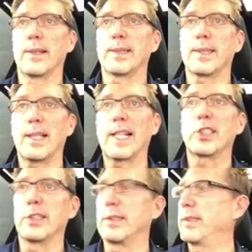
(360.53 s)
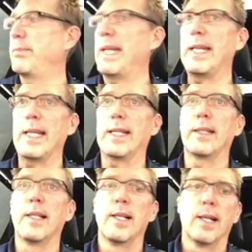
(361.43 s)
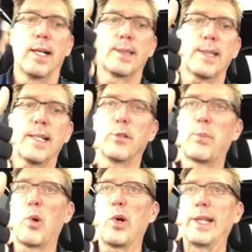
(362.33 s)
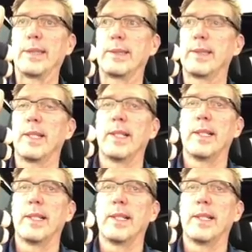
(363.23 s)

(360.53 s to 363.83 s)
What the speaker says: selections, meaning a single point,